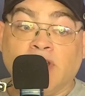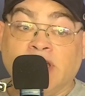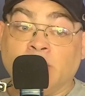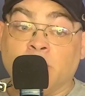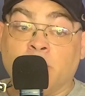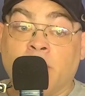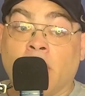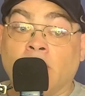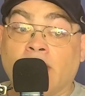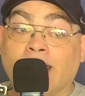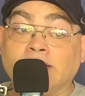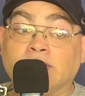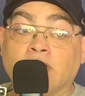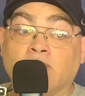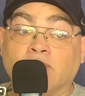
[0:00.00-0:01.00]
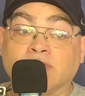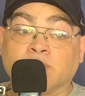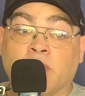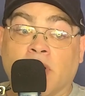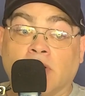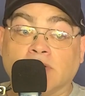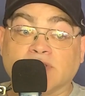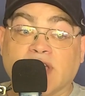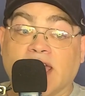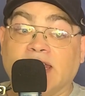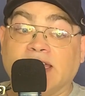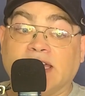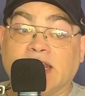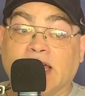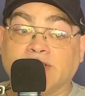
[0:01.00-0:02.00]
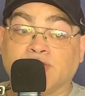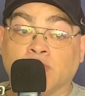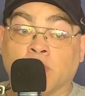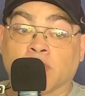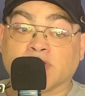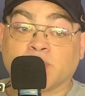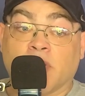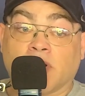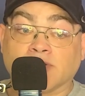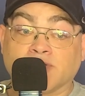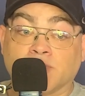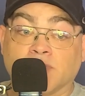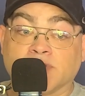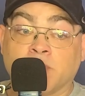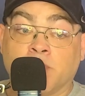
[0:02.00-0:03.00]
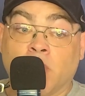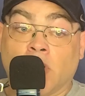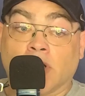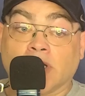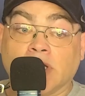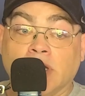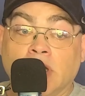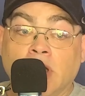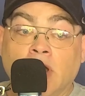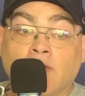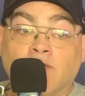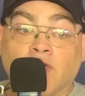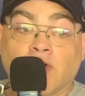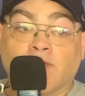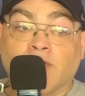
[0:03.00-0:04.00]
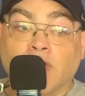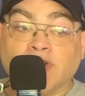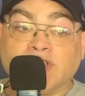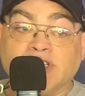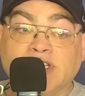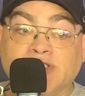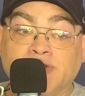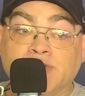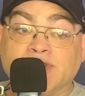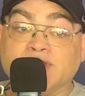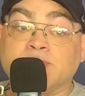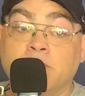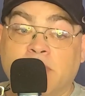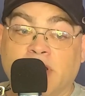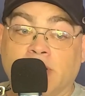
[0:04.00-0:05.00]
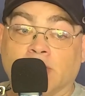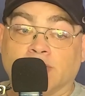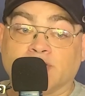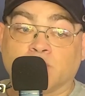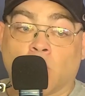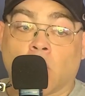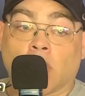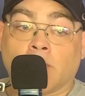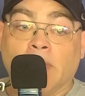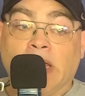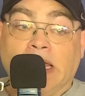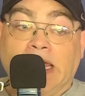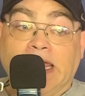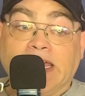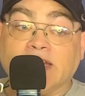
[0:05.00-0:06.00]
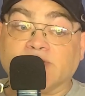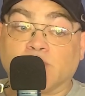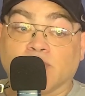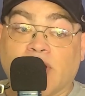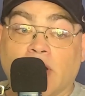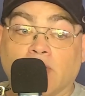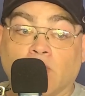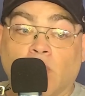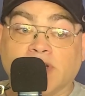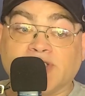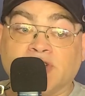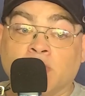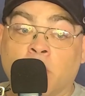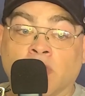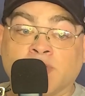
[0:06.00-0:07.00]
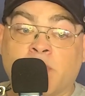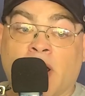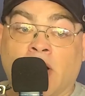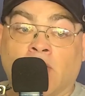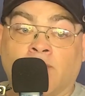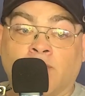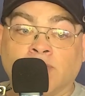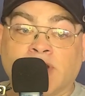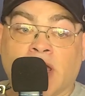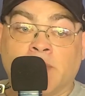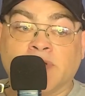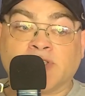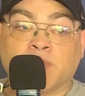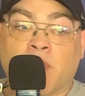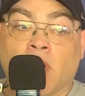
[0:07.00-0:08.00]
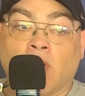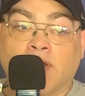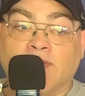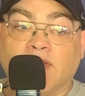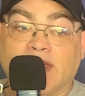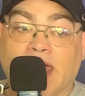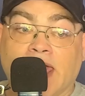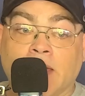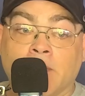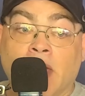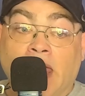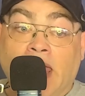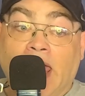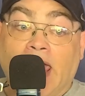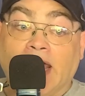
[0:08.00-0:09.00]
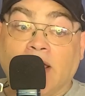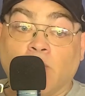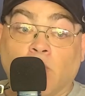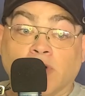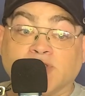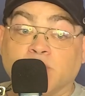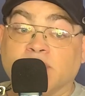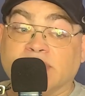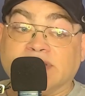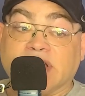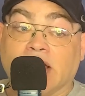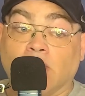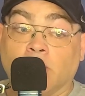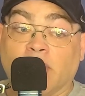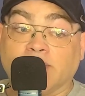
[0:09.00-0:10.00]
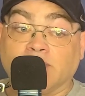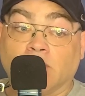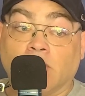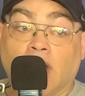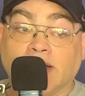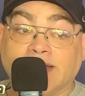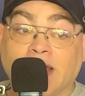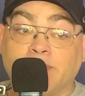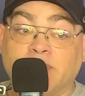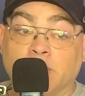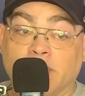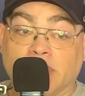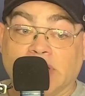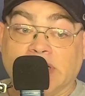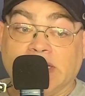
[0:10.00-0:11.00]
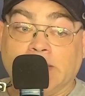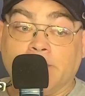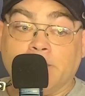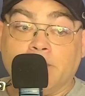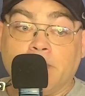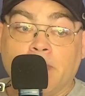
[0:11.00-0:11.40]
he can prepare 9th level spells, and he can add 2 more spells to his book. For the first, he chooses Meteor Swarm. It is without question the most powerful damage spell in the game, and it works with his elemental adept ability.